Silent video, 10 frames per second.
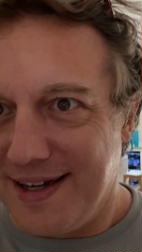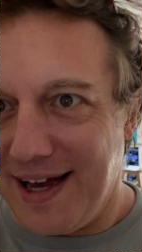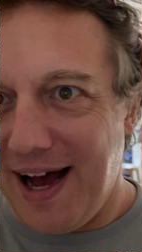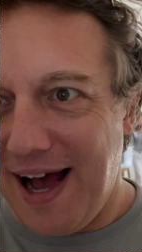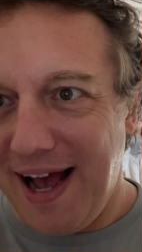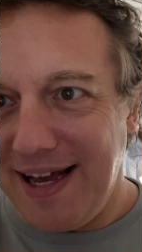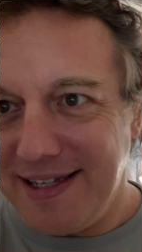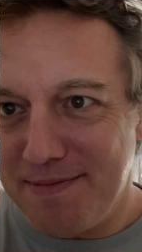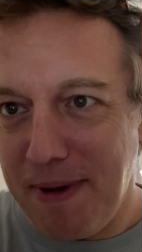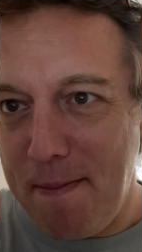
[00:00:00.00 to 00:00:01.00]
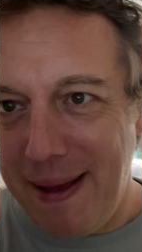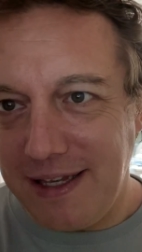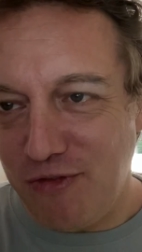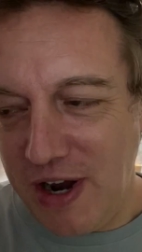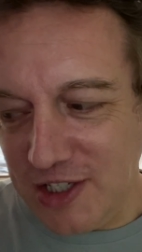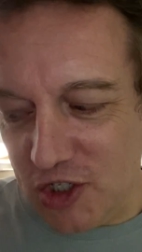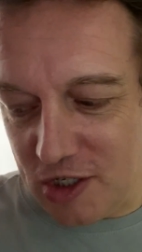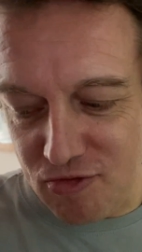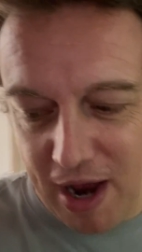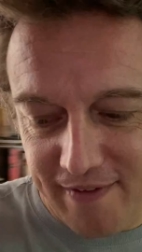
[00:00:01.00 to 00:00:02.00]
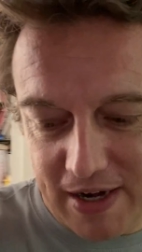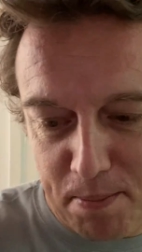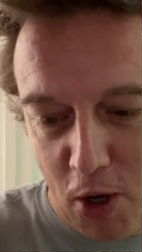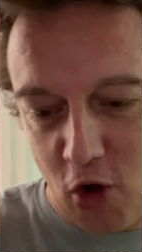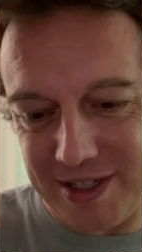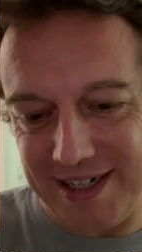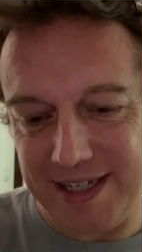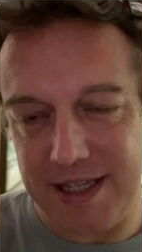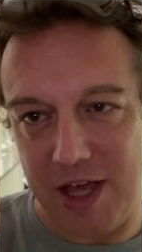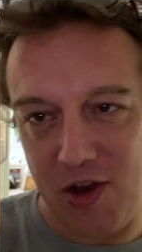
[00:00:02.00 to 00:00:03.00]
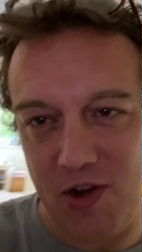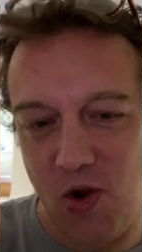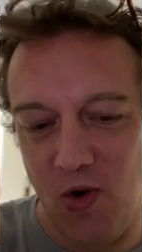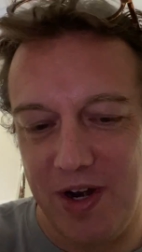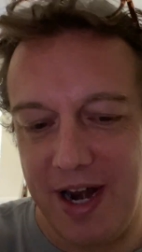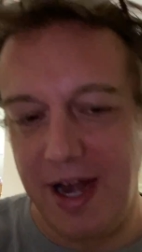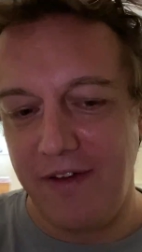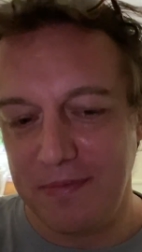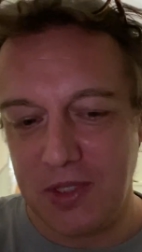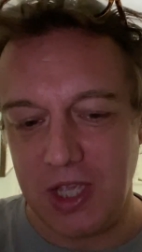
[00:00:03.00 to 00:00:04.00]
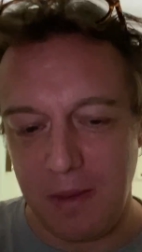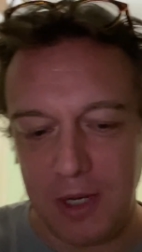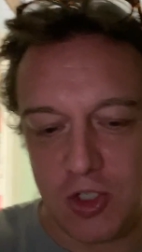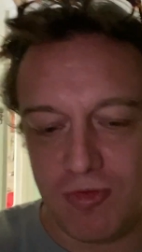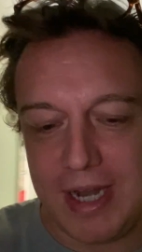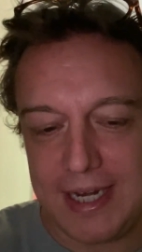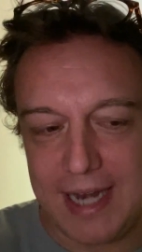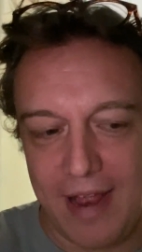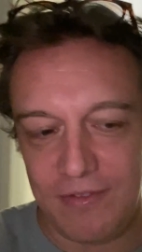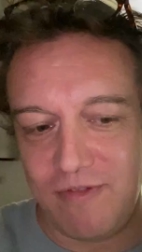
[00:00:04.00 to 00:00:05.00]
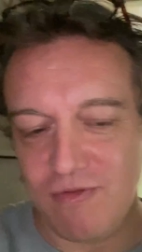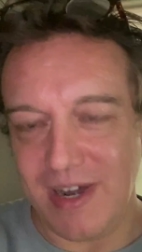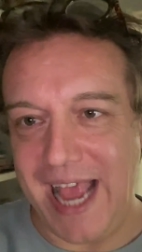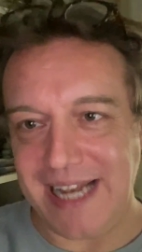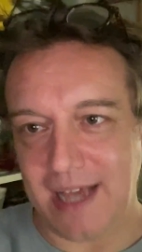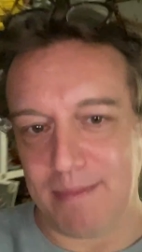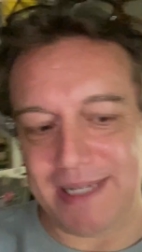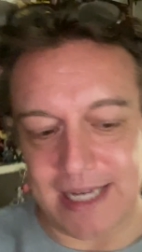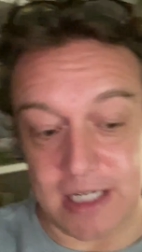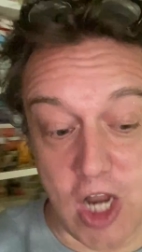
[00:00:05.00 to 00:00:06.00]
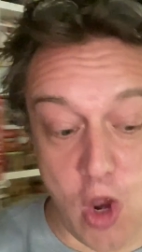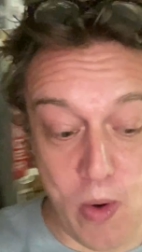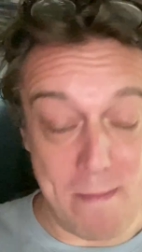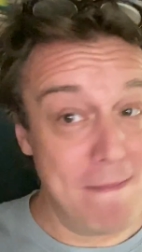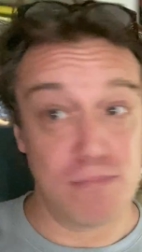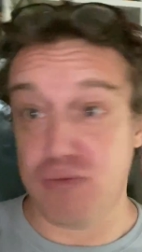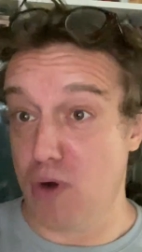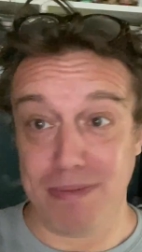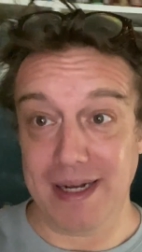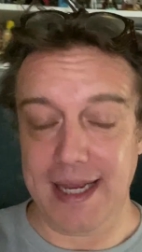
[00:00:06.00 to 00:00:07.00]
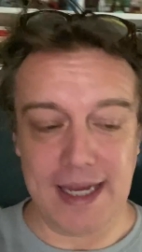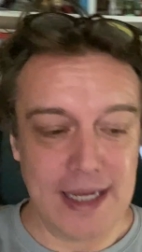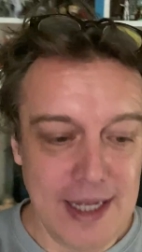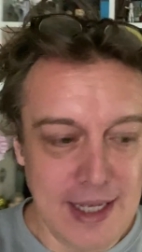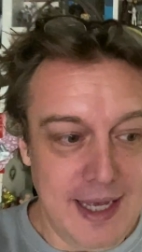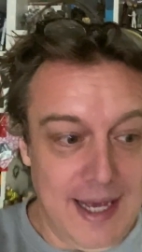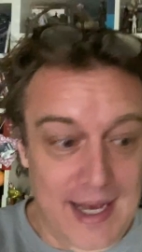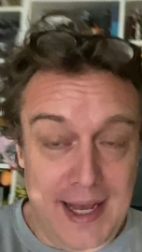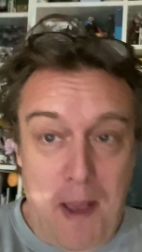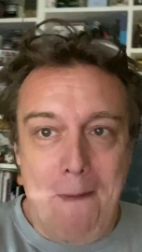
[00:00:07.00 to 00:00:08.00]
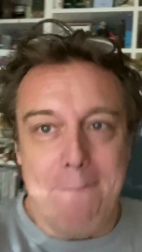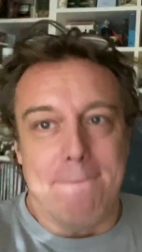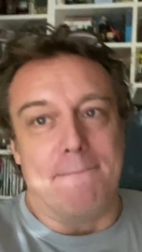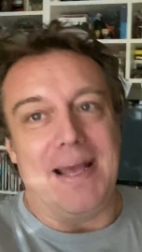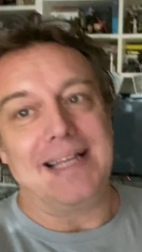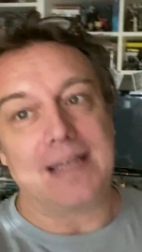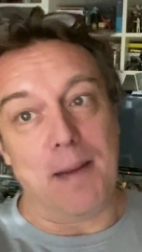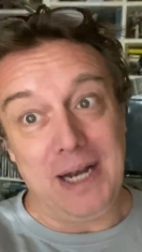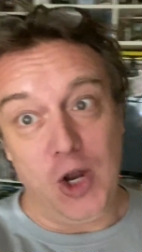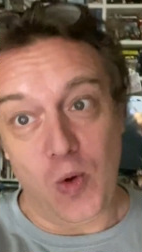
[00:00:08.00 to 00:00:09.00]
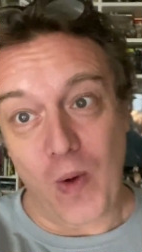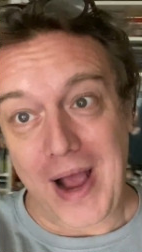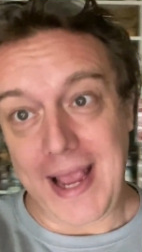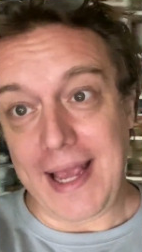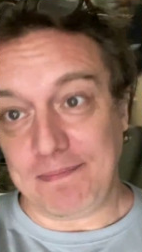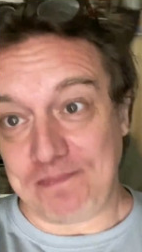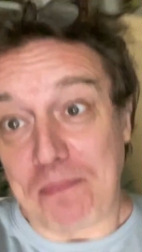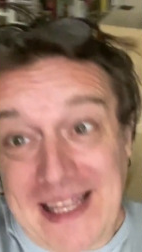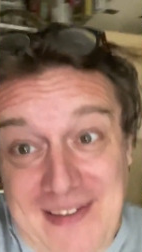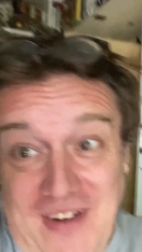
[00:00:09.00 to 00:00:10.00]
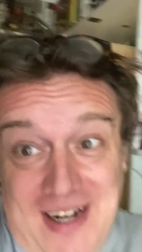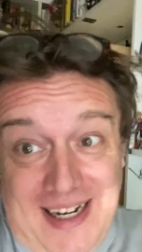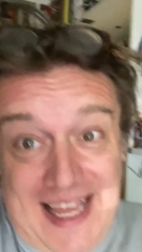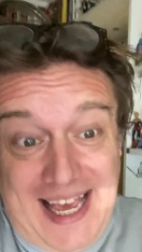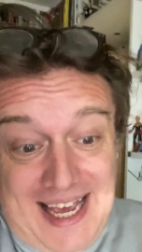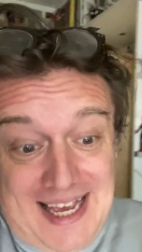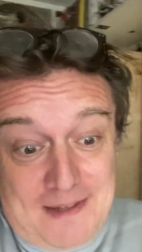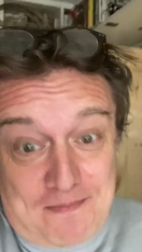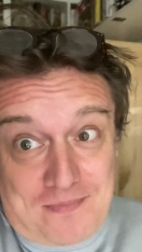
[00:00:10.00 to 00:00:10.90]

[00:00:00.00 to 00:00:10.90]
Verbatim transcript: Guys, my best friend's just arrived in a box and he's so cool and I love him so much already and I haven't even really had time to get to know him properly. But he's come a long way, but he's finally here